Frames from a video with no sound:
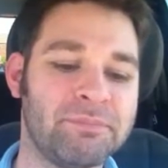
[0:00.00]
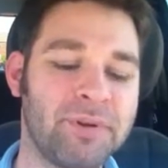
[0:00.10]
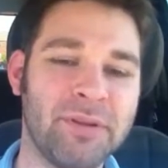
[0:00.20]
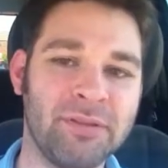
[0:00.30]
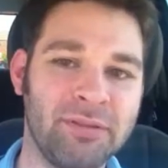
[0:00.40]

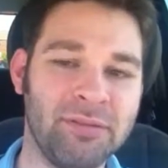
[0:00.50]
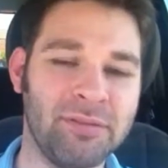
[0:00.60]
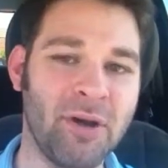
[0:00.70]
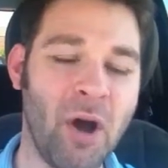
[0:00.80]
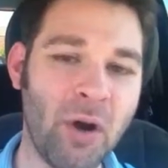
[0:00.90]
but
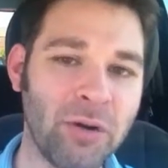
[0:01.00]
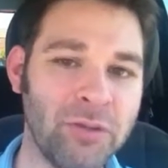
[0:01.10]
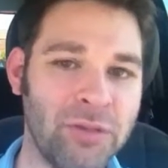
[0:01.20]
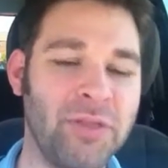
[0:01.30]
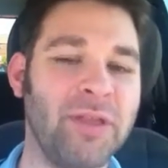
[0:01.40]
the
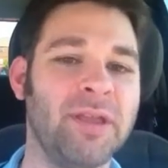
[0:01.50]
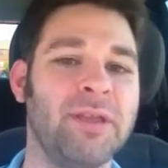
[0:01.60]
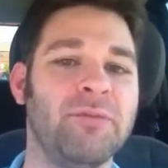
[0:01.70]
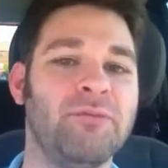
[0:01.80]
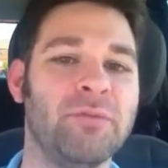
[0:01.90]
hard
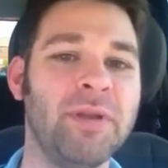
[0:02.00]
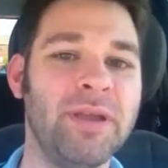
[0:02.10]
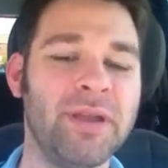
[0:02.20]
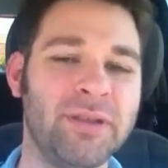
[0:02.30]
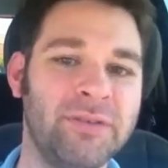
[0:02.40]
thing for
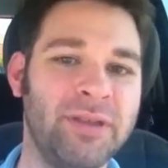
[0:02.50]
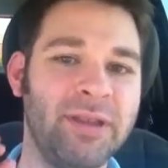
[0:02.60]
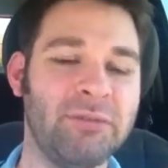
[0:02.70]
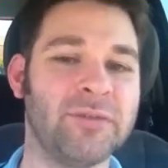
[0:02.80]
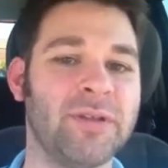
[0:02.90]
me is
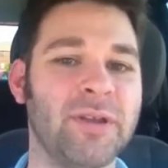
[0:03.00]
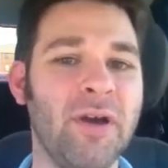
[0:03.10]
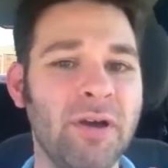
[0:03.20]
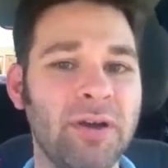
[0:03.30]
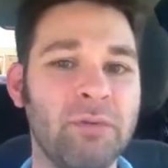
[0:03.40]
he was like,
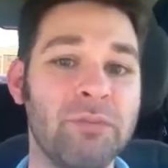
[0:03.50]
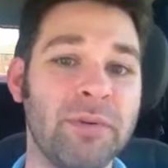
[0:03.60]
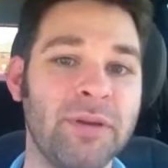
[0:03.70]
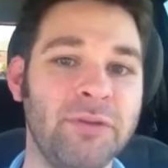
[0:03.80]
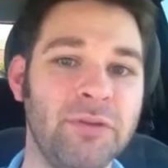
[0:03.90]
all right, what
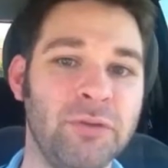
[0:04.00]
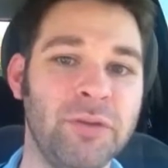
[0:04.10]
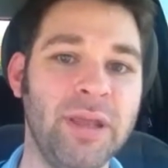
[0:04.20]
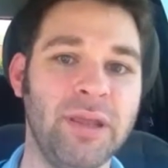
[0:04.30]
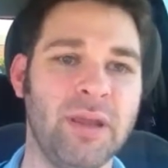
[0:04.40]
makes you
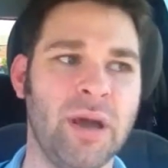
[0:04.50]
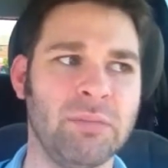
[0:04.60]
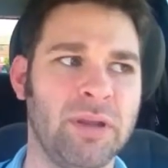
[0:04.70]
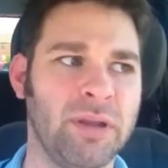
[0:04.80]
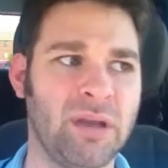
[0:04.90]
unique?
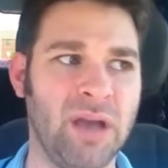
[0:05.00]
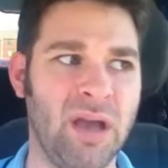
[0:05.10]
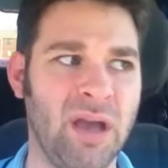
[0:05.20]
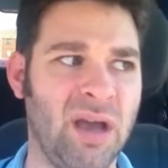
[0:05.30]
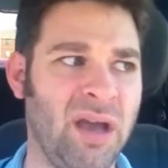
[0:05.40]
I'm like,
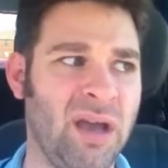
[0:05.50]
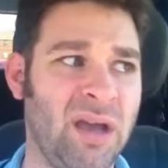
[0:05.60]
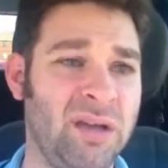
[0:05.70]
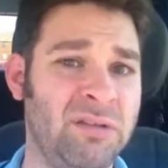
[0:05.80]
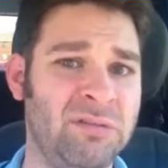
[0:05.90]

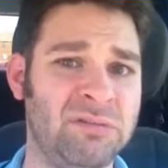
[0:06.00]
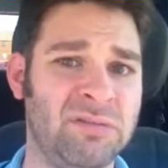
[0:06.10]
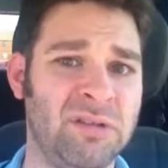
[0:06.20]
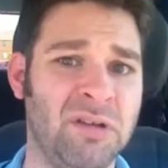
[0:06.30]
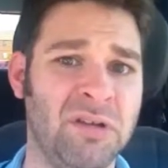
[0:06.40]
I
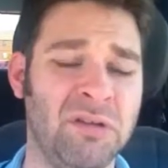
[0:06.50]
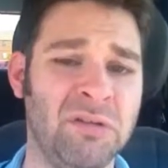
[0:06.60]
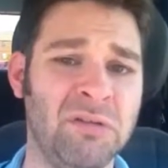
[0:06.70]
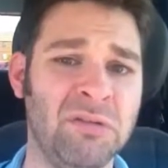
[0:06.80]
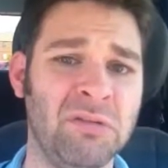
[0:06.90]
don't
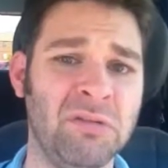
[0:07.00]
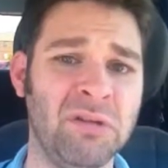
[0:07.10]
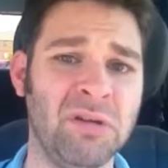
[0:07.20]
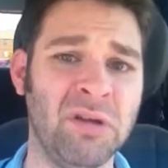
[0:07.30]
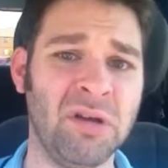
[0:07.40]
know.
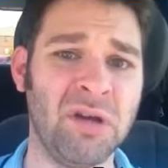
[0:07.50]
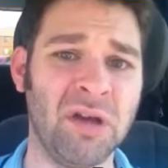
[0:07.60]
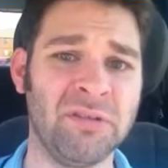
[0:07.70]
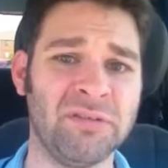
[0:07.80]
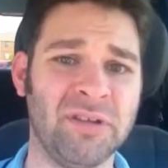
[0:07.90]

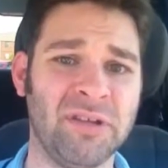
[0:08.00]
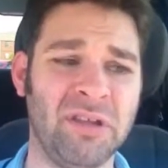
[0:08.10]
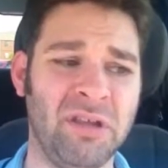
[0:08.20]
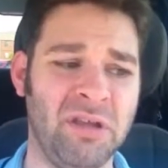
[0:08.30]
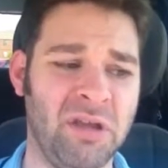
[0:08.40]
I was like,
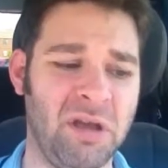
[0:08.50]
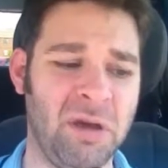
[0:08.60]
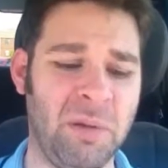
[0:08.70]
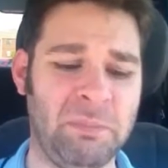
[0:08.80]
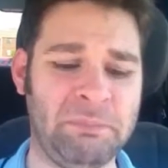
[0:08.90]

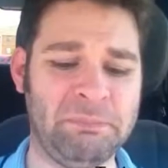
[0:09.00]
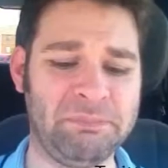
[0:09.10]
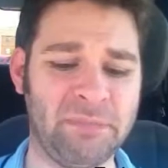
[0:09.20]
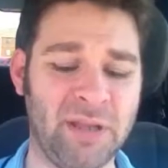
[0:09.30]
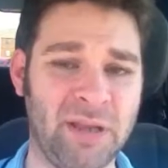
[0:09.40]

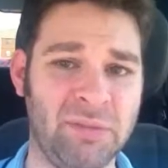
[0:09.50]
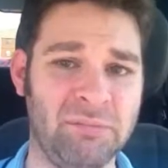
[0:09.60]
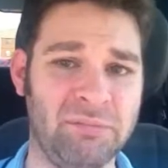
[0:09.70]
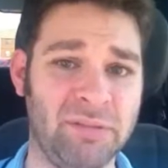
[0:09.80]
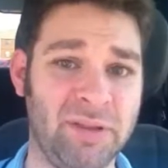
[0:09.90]
I
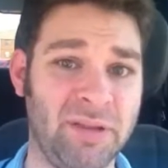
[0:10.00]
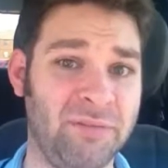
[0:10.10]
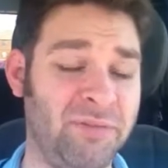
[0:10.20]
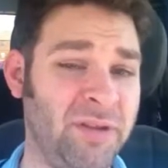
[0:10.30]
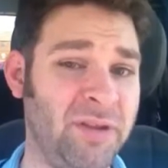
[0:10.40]
play
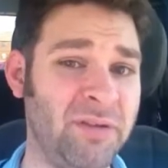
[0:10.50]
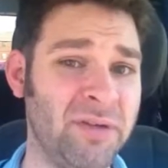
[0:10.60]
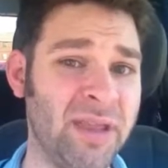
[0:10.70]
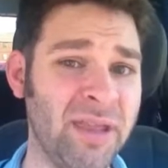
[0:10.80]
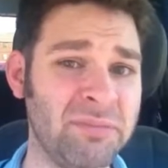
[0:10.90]
video
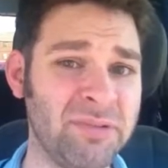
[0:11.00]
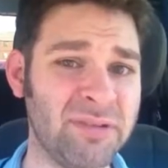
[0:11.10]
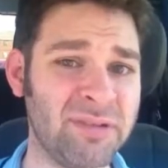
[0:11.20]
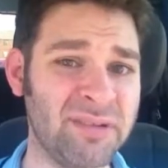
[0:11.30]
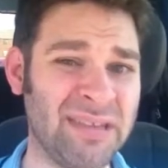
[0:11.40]
games,